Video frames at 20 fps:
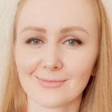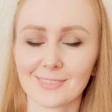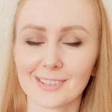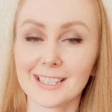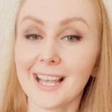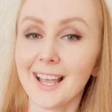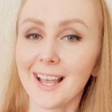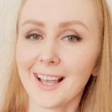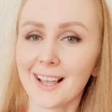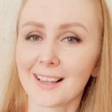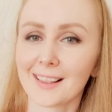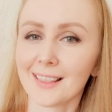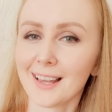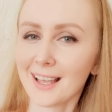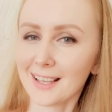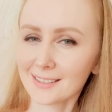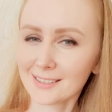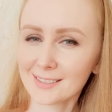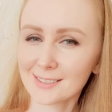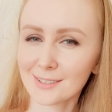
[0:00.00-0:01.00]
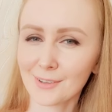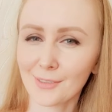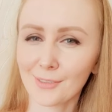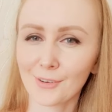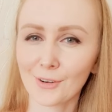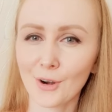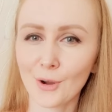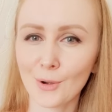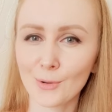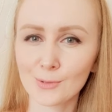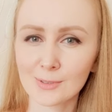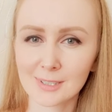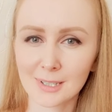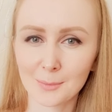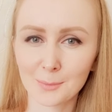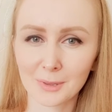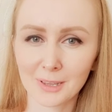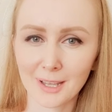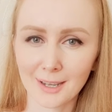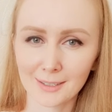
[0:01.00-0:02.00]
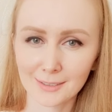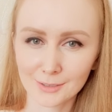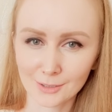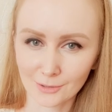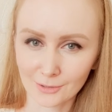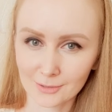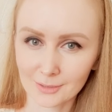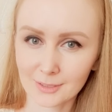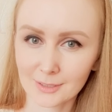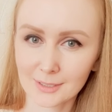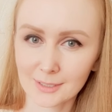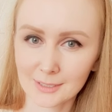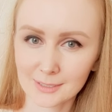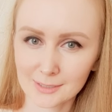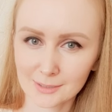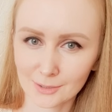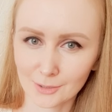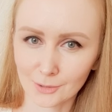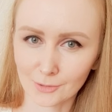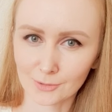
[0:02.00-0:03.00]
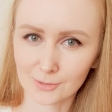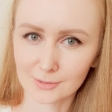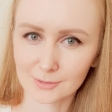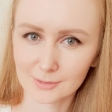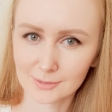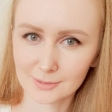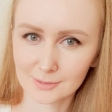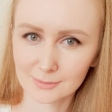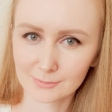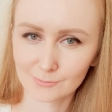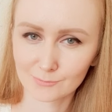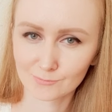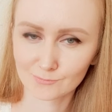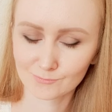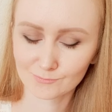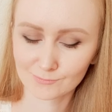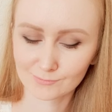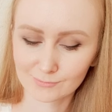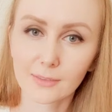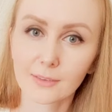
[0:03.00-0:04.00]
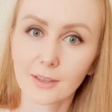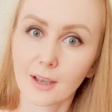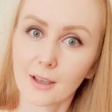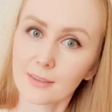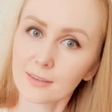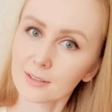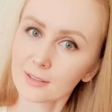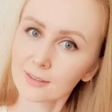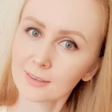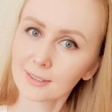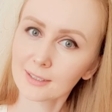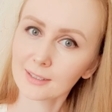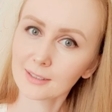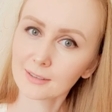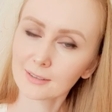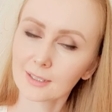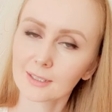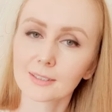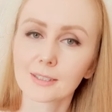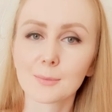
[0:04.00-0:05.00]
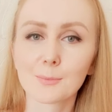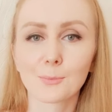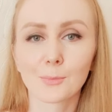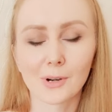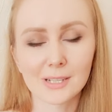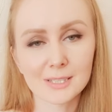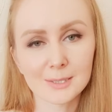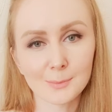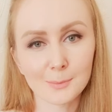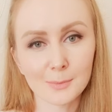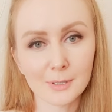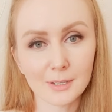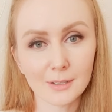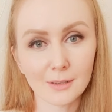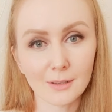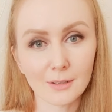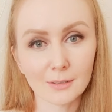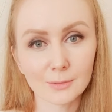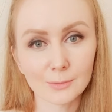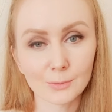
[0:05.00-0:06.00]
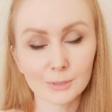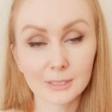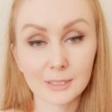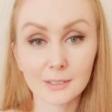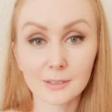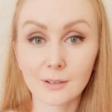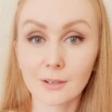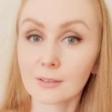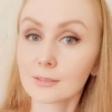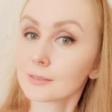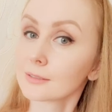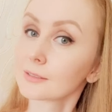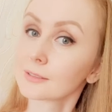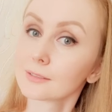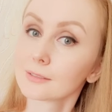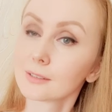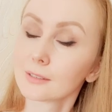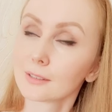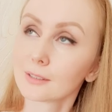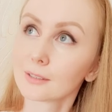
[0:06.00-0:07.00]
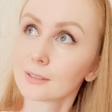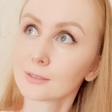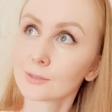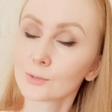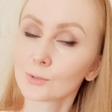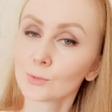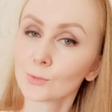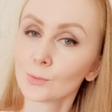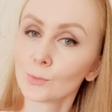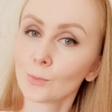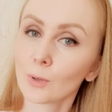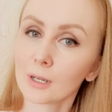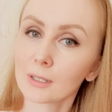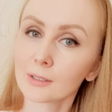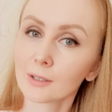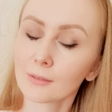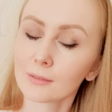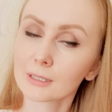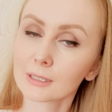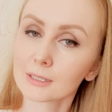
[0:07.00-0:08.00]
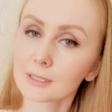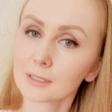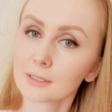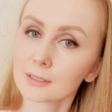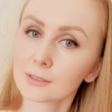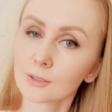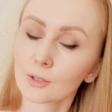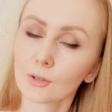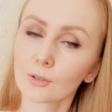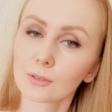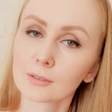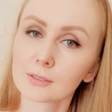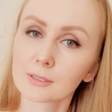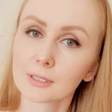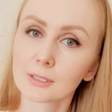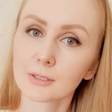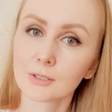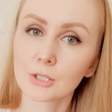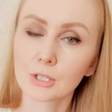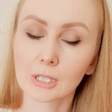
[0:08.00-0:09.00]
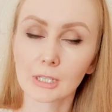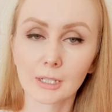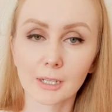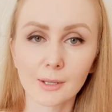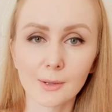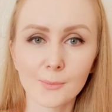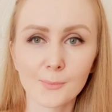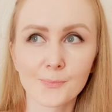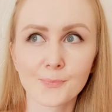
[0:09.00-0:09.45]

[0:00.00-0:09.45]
Yeah, let's throw some light on the discos. The other thing that impressed me a lot when I got uh, to one of the discos in Chile